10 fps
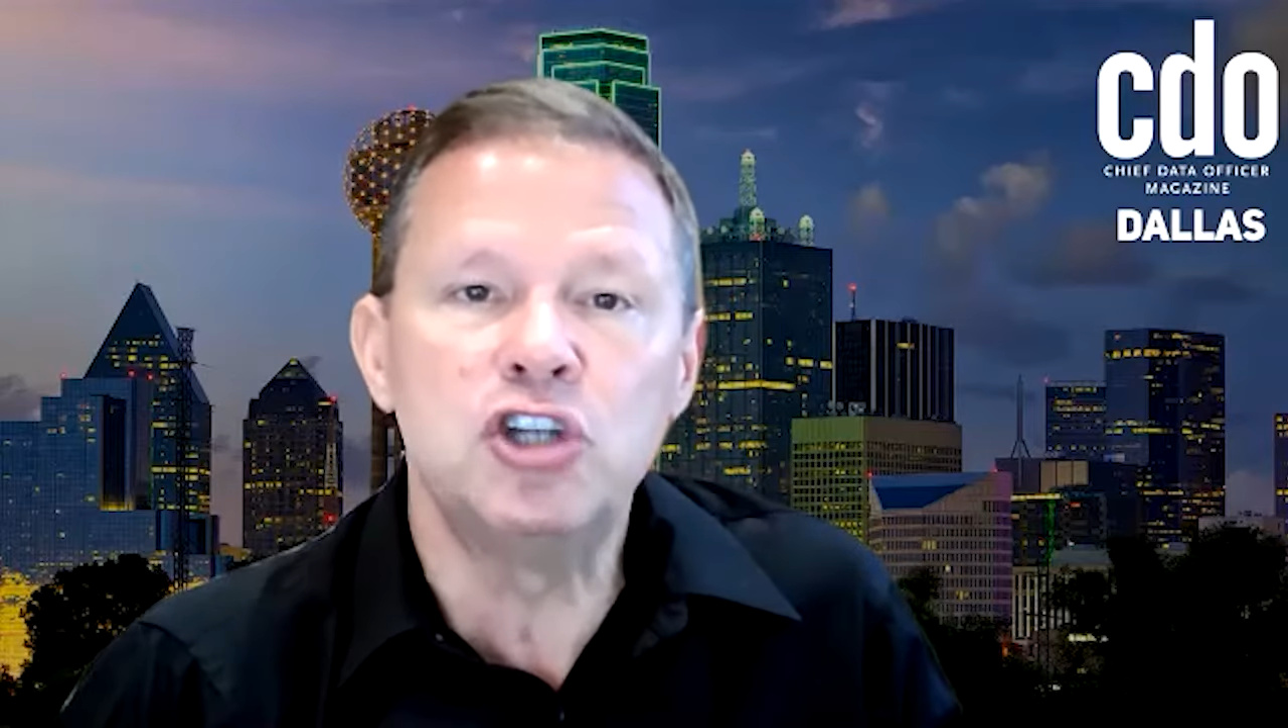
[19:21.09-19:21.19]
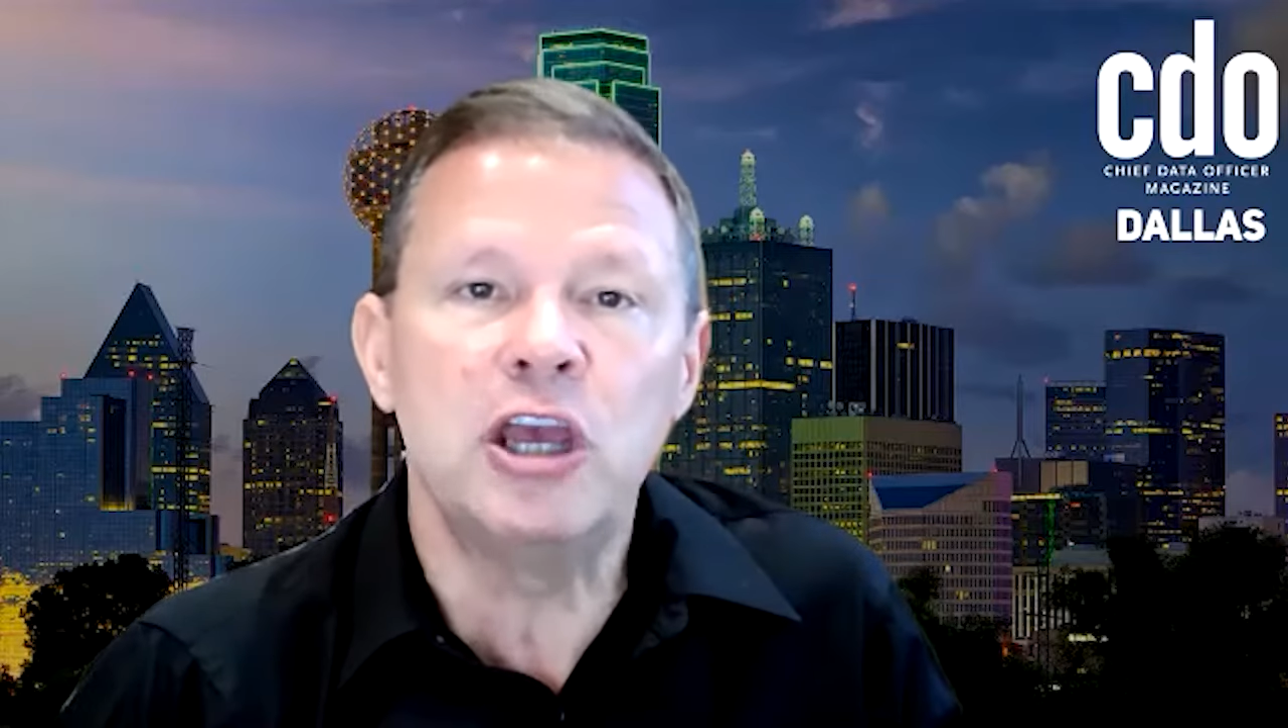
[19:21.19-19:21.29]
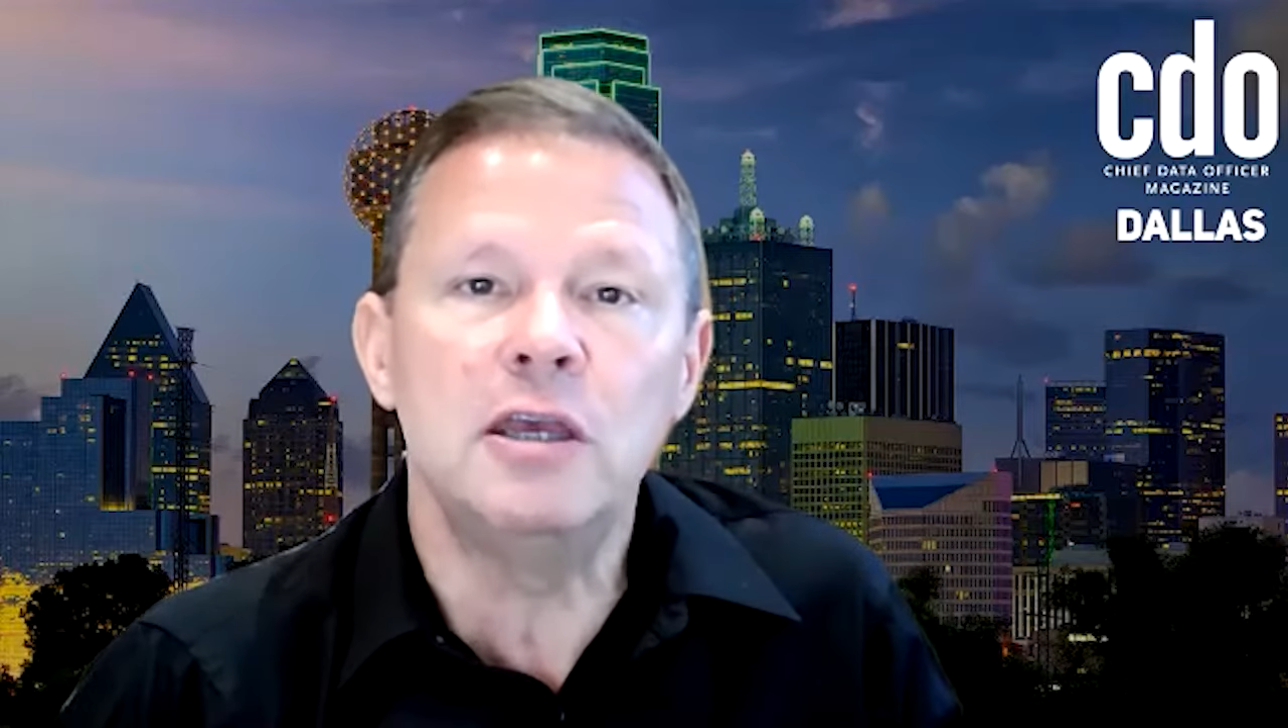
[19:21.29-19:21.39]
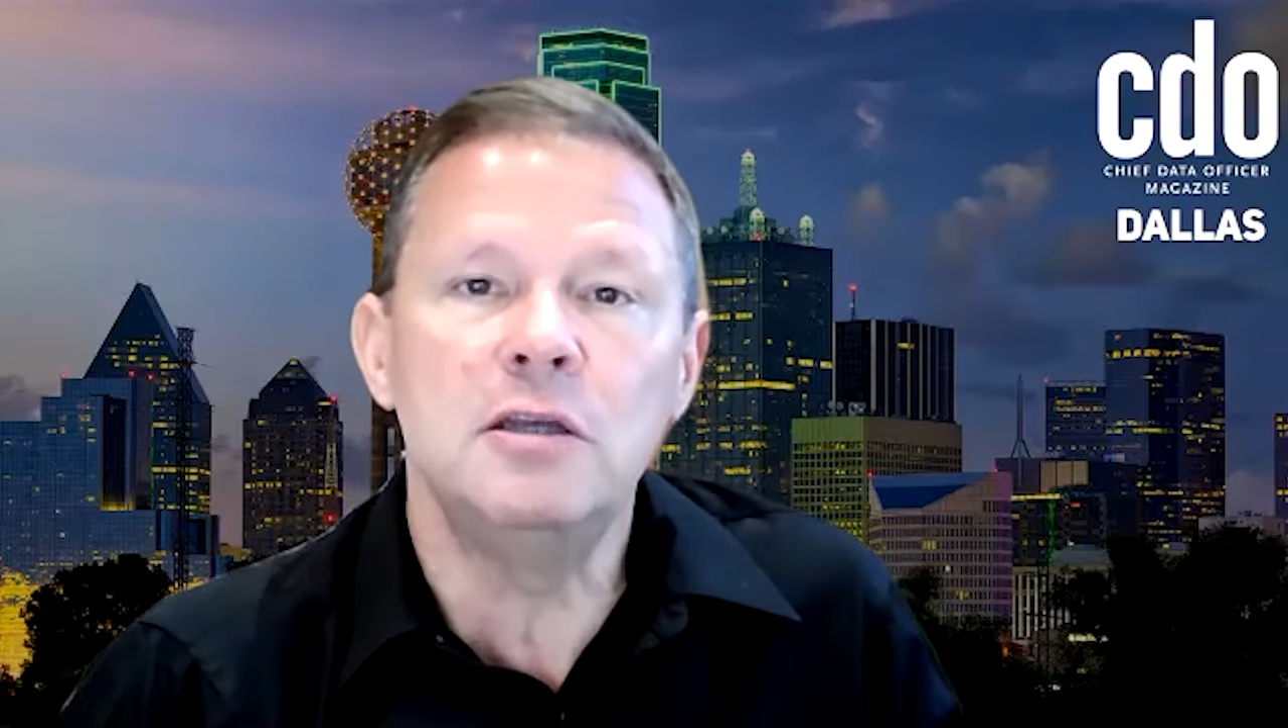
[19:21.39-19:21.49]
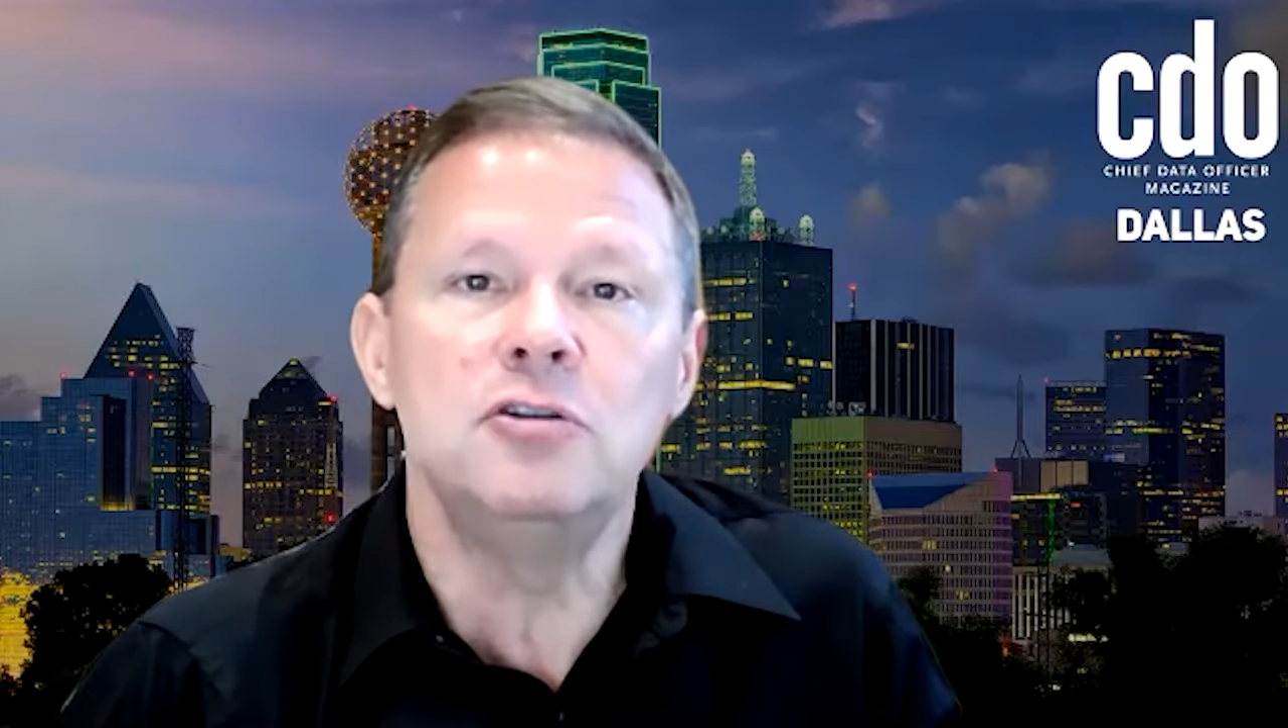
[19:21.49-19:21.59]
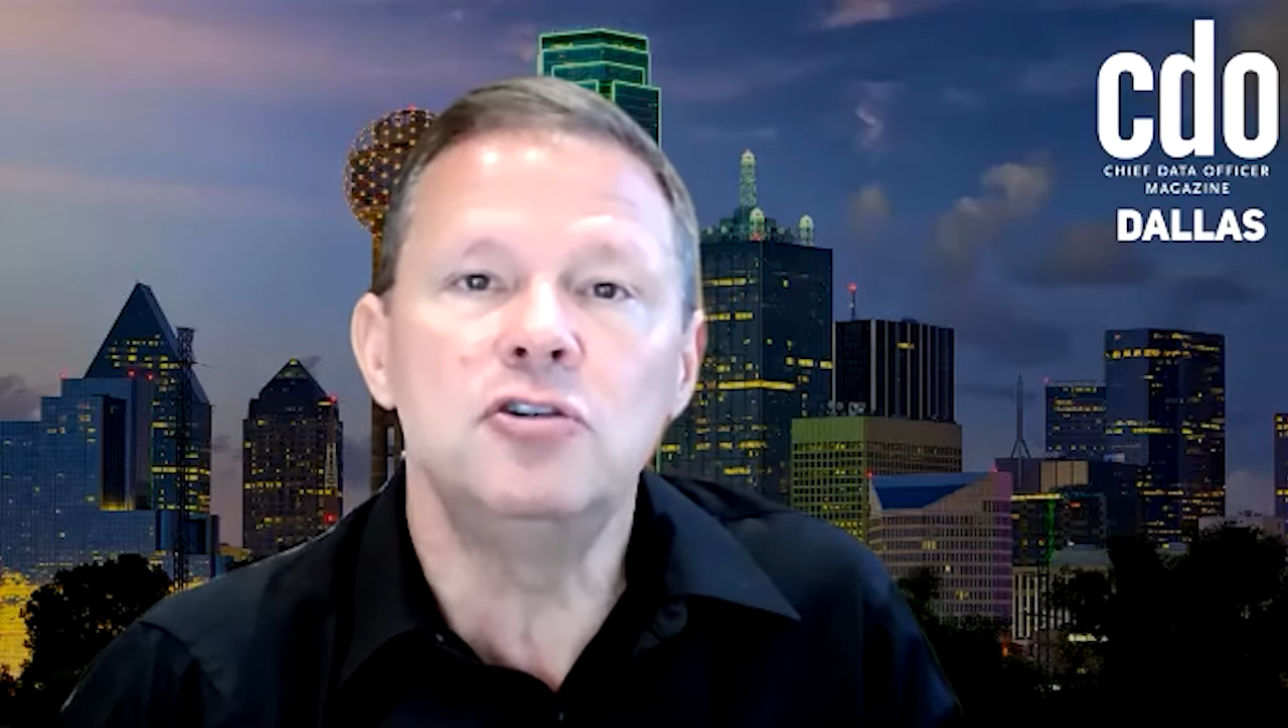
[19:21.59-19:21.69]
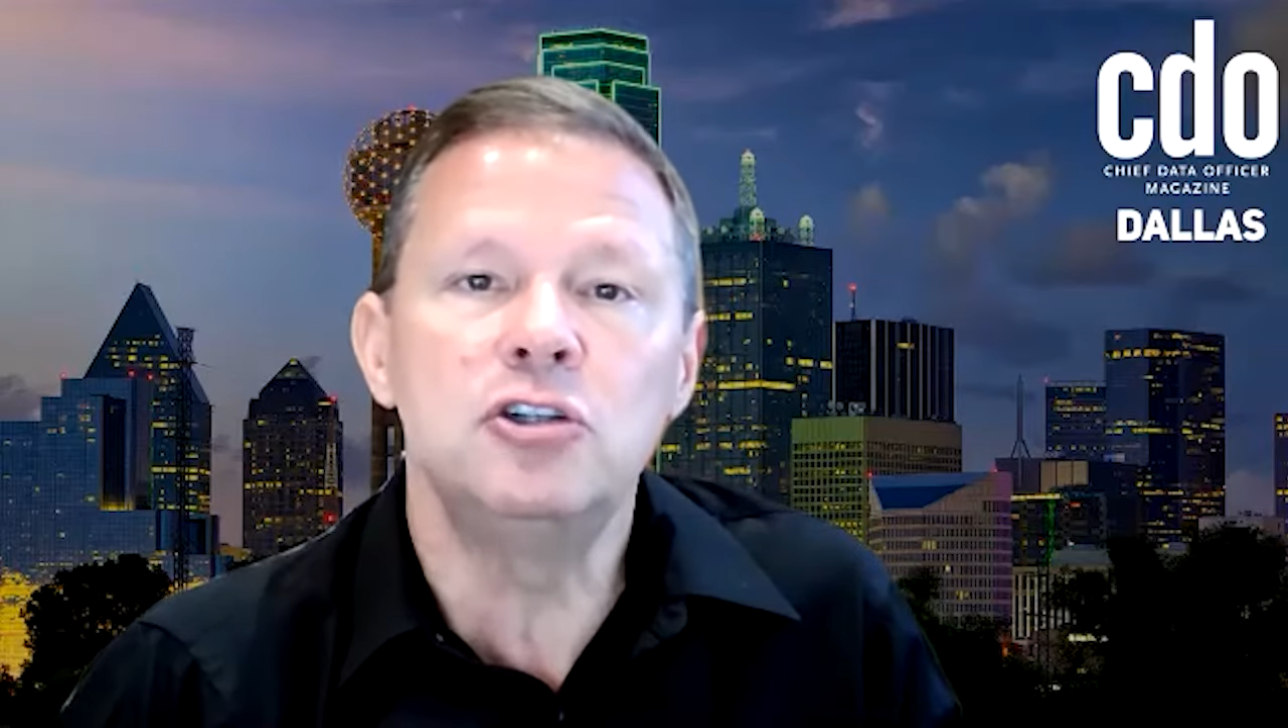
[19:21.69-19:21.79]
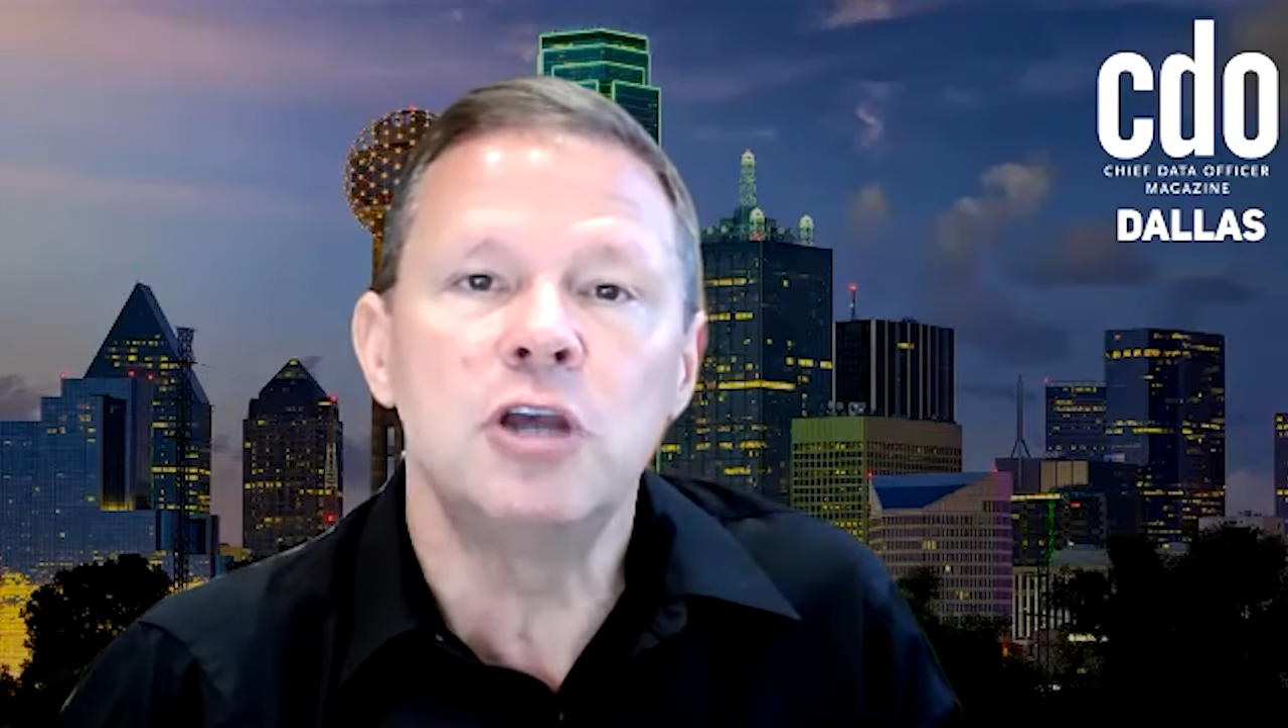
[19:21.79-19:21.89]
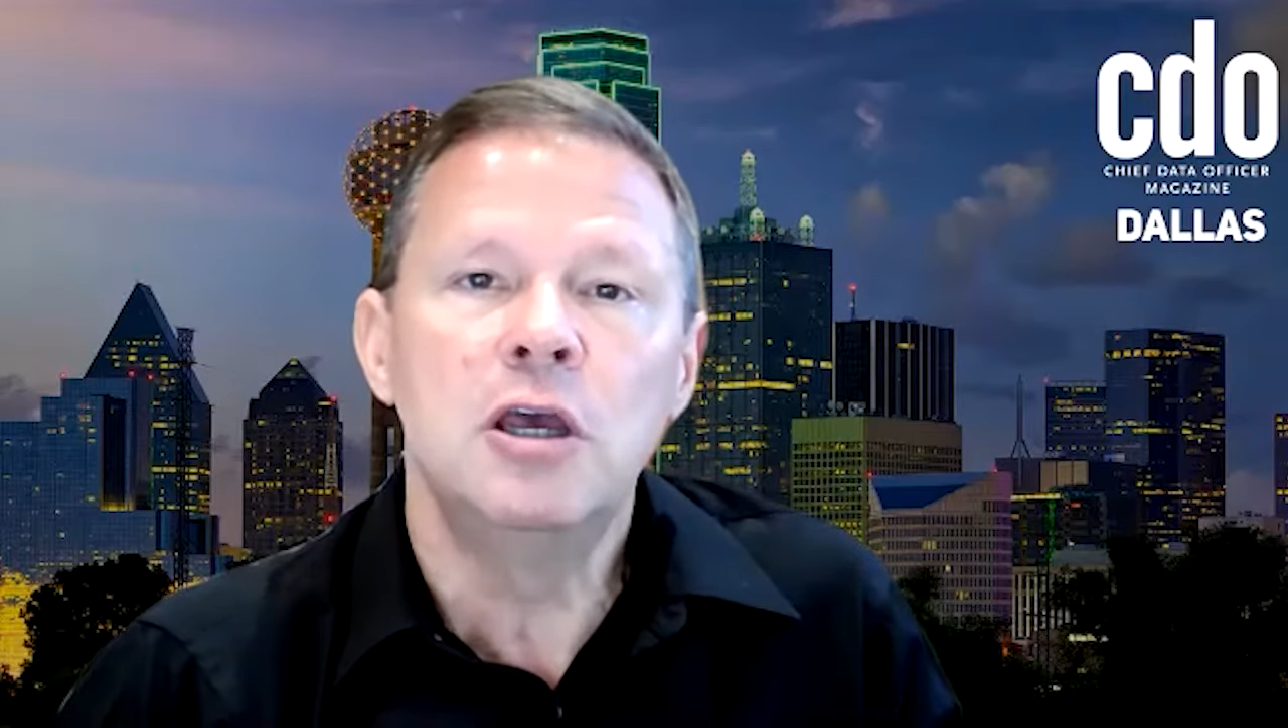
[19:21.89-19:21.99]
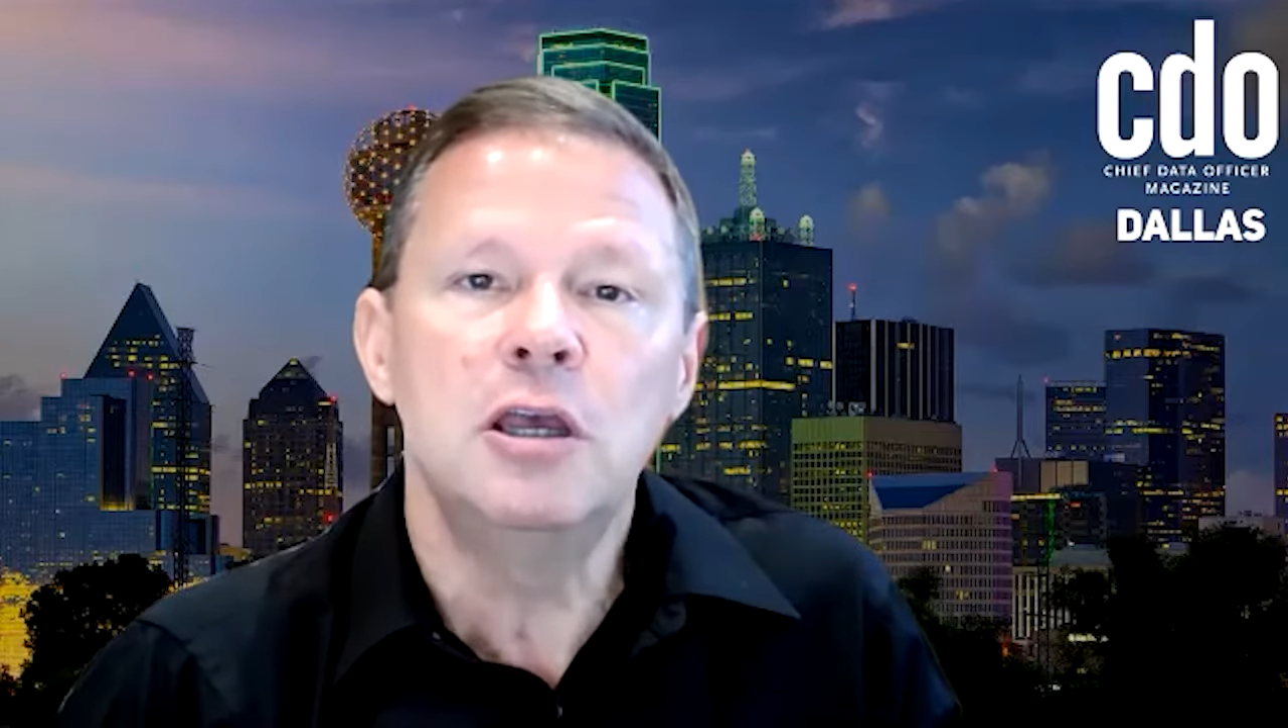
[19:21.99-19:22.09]

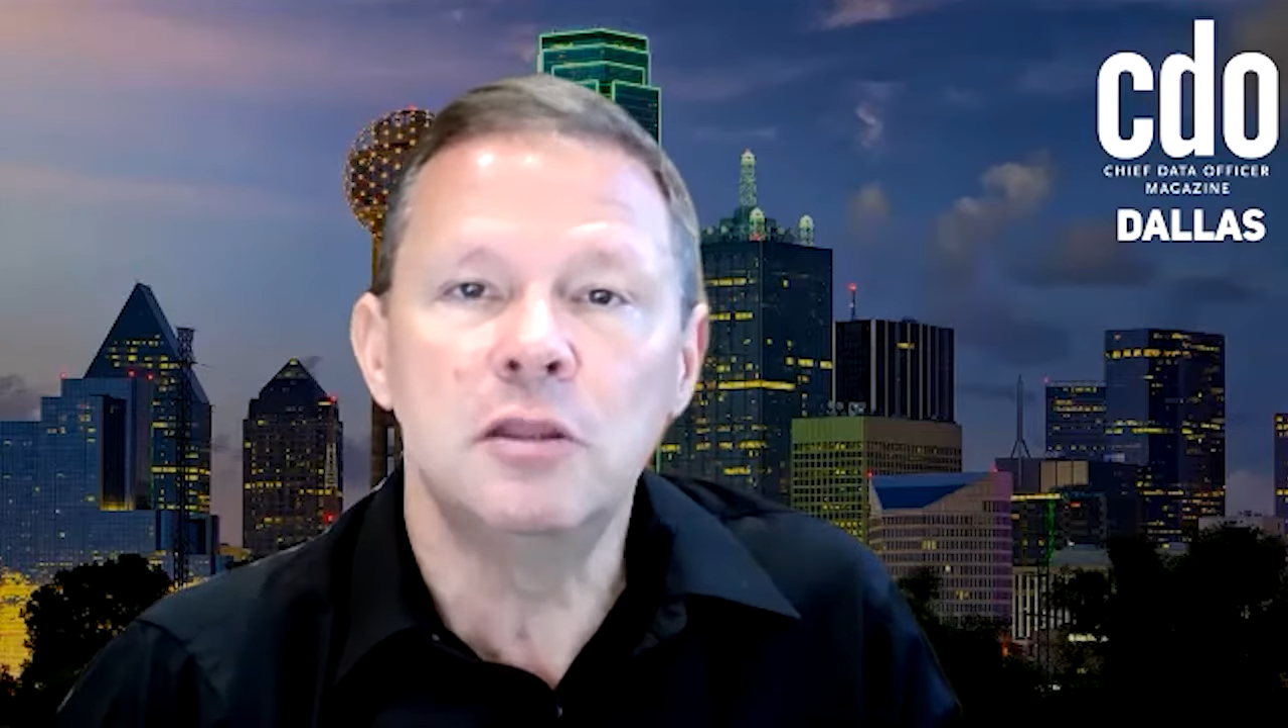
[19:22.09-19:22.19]
change